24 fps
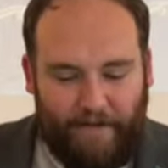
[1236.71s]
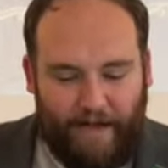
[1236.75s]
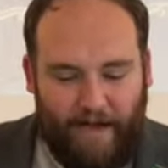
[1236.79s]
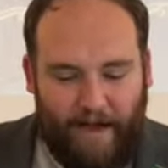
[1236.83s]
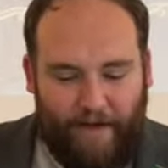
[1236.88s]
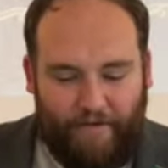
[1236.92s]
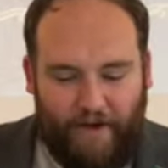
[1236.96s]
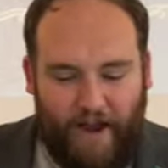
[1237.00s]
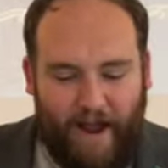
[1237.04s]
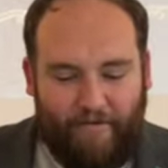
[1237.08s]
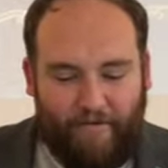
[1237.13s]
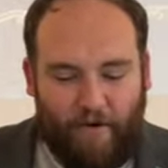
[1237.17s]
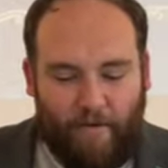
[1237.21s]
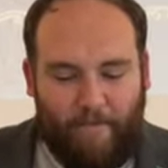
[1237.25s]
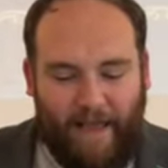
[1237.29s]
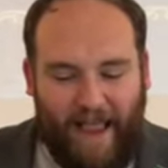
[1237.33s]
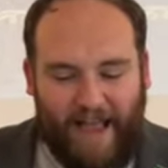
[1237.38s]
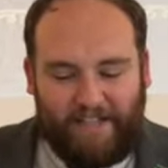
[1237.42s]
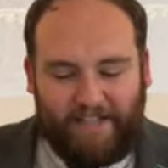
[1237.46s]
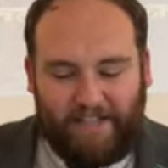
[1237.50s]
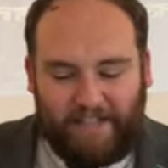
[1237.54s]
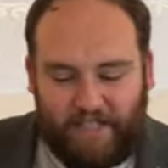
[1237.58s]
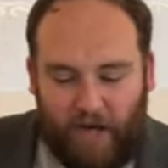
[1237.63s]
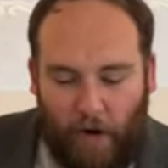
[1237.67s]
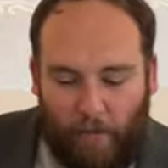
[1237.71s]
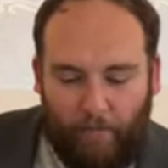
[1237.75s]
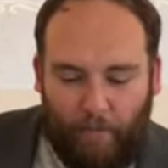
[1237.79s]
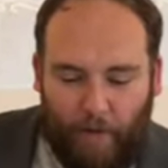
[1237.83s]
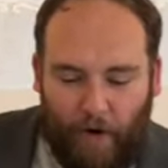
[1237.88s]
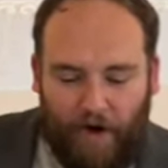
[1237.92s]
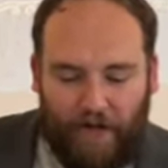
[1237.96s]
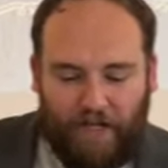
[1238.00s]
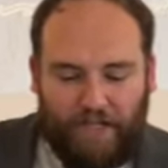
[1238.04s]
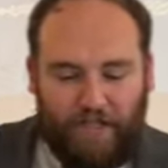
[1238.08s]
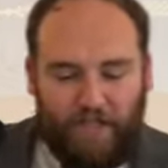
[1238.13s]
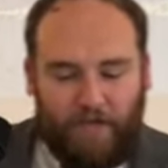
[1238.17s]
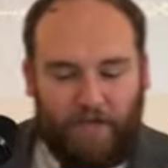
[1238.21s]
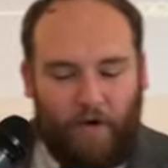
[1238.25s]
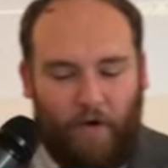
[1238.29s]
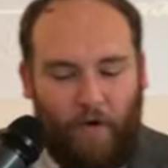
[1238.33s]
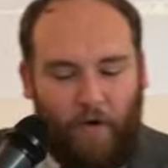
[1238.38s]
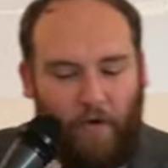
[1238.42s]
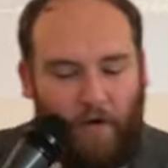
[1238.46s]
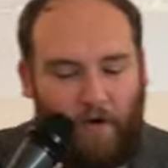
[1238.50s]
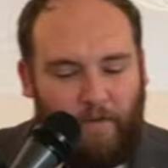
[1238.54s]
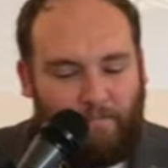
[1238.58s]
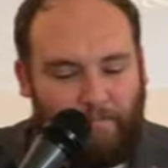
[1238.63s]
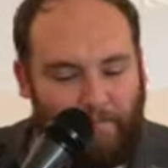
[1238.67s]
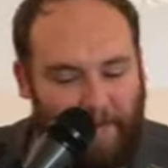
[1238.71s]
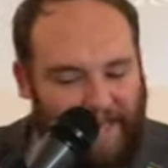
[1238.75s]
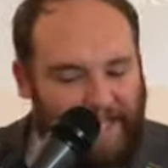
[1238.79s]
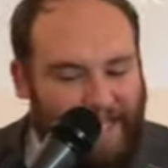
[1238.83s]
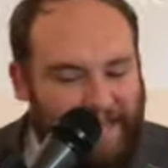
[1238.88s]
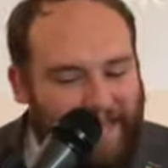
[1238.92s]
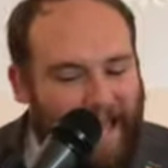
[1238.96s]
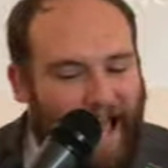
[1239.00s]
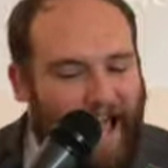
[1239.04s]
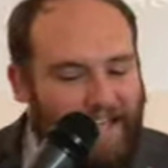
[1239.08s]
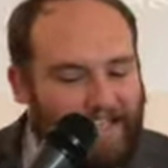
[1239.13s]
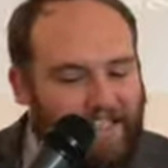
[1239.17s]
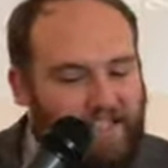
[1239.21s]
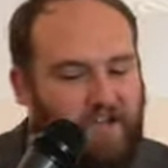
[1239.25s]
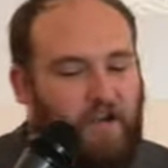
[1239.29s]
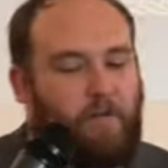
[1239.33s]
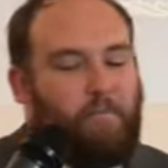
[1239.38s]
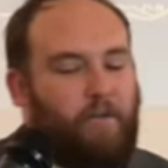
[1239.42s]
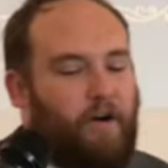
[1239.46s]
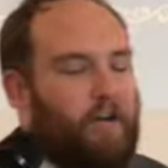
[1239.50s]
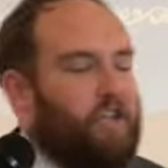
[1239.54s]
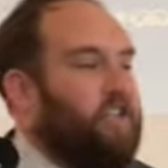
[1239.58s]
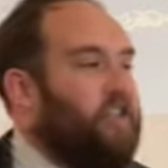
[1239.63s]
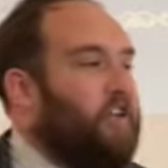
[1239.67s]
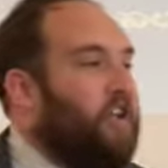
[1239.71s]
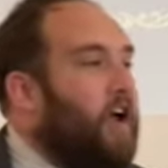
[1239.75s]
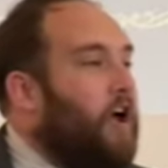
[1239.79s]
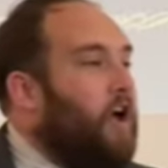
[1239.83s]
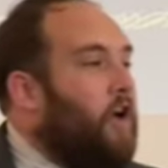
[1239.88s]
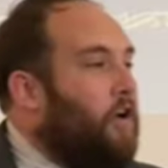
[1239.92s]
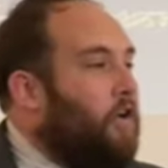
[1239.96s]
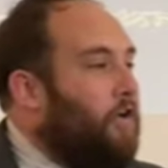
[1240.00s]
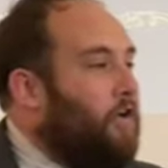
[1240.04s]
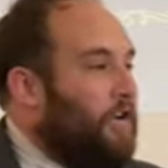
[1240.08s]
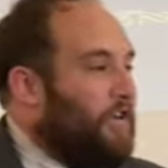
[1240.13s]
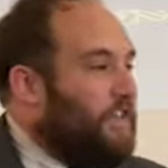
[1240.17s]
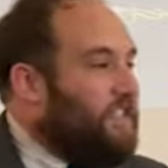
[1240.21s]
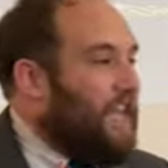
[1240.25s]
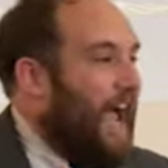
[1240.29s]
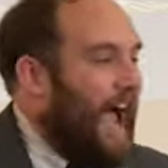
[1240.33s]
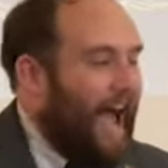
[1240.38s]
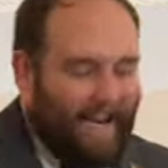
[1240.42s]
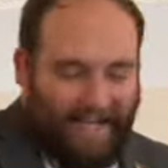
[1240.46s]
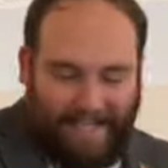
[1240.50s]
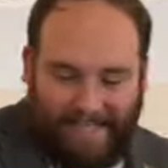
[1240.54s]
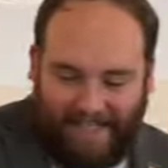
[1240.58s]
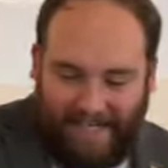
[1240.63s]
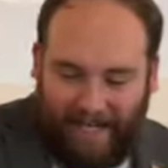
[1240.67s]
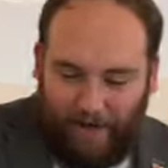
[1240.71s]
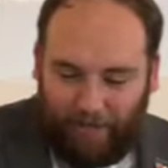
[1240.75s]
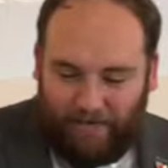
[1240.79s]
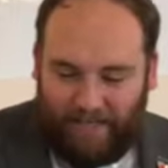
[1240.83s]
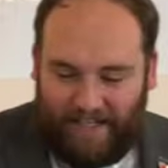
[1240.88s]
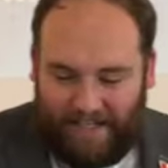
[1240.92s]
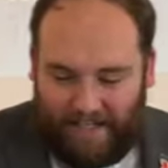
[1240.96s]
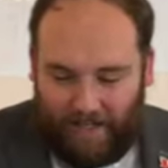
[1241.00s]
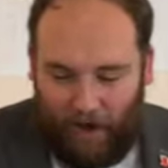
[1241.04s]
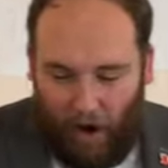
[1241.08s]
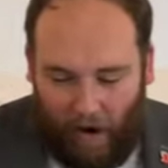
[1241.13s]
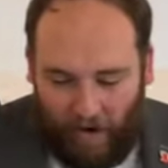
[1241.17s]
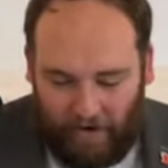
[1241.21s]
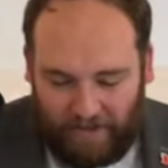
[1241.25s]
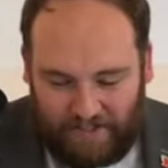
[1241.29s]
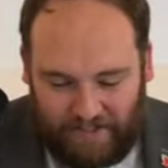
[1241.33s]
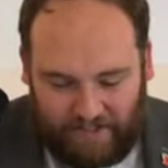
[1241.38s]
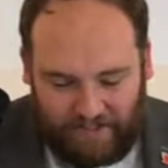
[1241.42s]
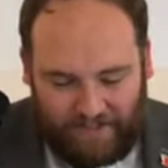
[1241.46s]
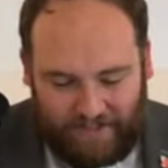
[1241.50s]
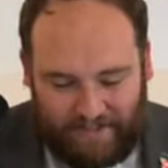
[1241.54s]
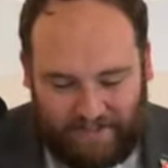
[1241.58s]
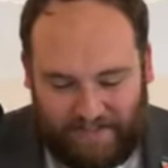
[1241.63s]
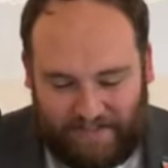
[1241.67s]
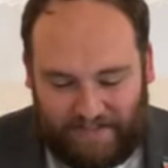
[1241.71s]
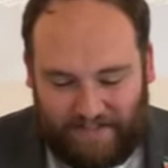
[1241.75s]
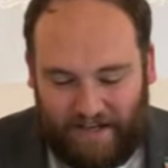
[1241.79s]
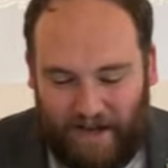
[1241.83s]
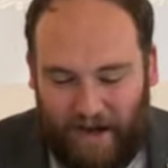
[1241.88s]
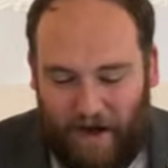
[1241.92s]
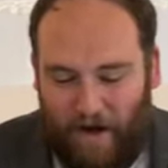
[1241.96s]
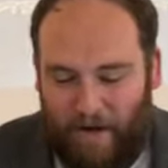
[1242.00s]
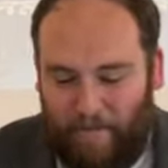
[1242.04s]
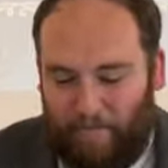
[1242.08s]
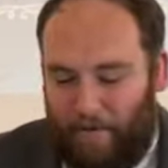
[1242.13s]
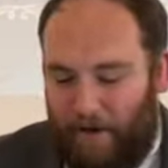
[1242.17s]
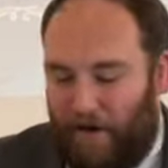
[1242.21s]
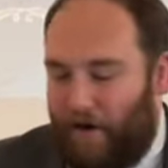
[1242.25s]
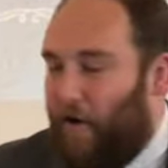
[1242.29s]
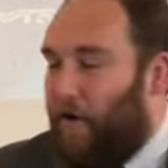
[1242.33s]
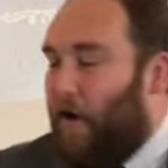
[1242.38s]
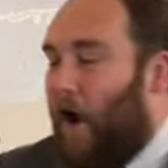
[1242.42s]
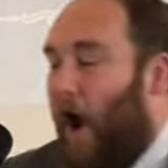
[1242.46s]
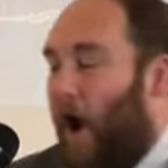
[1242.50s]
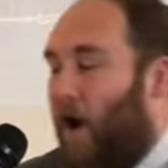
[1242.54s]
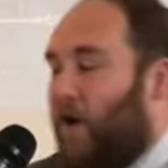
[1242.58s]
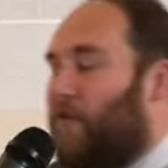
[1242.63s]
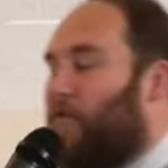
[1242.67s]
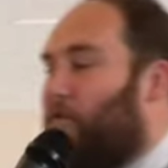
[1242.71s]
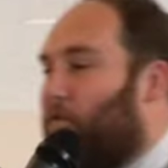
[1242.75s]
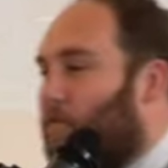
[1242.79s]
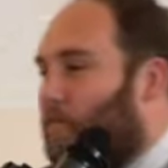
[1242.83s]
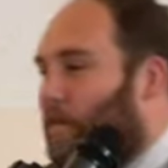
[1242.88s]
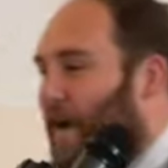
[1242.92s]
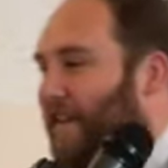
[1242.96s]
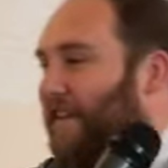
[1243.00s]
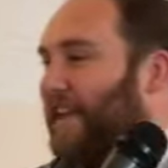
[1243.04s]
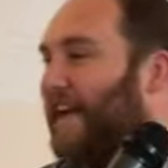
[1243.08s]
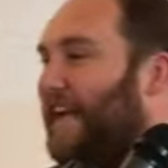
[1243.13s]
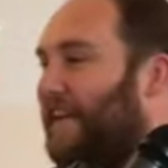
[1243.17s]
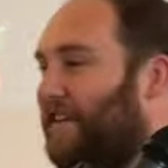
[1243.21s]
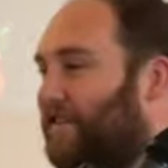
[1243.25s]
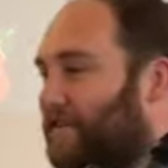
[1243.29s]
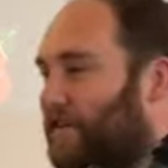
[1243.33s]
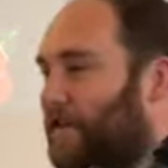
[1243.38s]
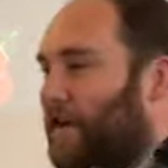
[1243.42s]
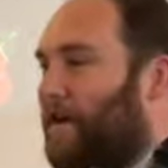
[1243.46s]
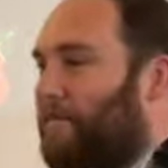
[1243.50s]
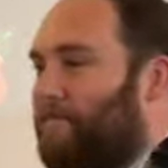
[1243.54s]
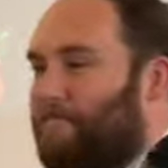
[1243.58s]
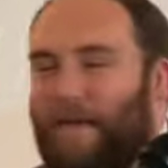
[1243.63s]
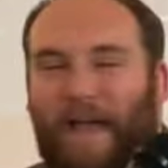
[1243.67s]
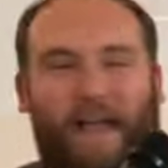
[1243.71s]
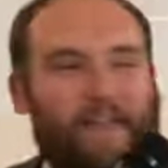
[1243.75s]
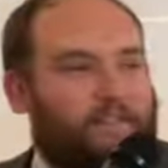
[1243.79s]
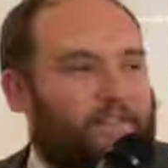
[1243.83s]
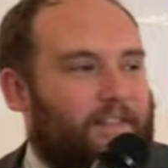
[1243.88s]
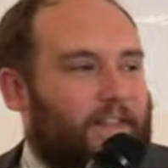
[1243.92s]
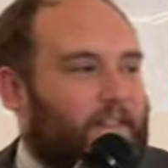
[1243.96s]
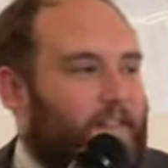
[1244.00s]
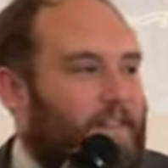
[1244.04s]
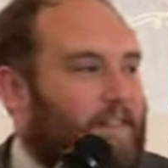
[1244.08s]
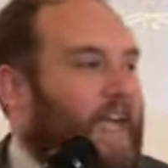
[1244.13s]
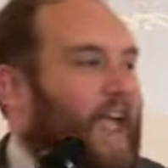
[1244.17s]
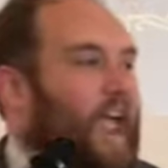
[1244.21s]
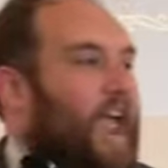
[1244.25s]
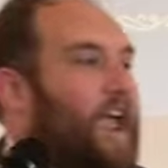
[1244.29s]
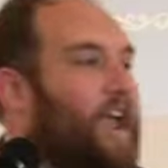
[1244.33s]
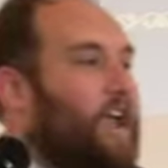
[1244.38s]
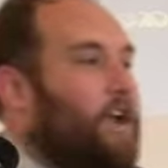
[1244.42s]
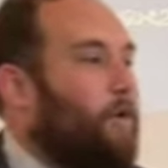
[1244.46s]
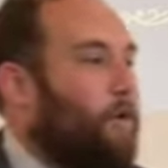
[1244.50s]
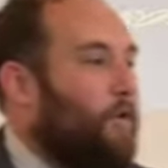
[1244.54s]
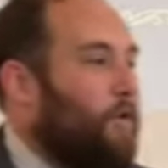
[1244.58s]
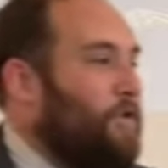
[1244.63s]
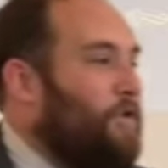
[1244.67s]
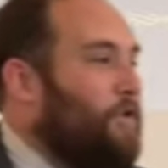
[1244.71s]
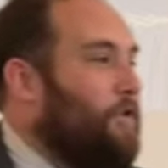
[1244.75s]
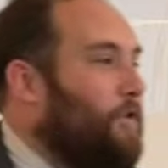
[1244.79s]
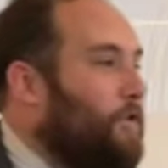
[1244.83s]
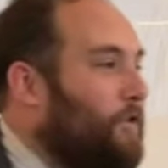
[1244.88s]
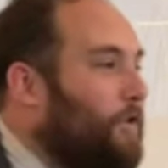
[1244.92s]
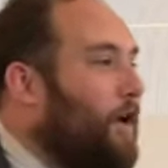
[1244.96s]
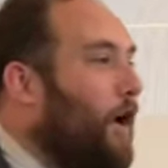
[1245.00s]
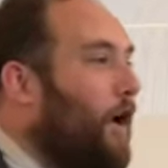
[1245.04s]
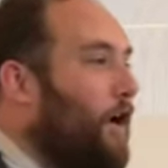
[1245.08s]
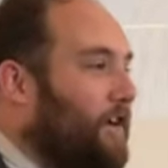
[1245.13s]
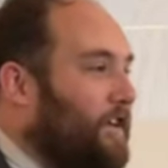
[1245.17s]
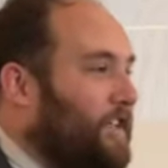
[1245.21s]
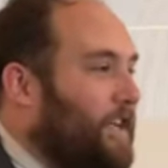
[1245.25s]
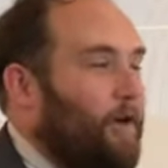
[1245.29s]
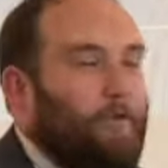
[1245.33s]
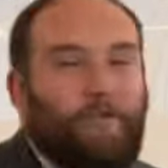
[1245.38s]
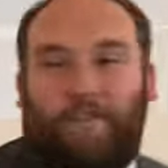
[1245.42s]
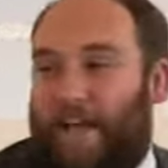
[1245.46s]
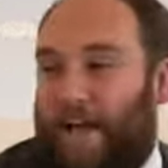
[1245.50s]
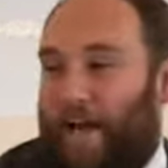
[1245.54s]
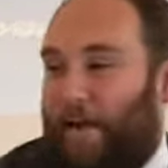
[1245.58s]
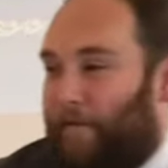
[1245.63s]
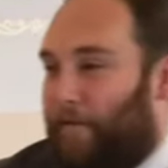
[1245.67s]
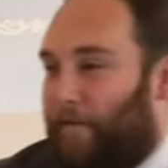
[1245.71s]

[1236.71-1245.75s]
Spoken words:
Have you ever met someone or been that someone who has had a guilty conscience but are unwilling to admit that they or you are guilty?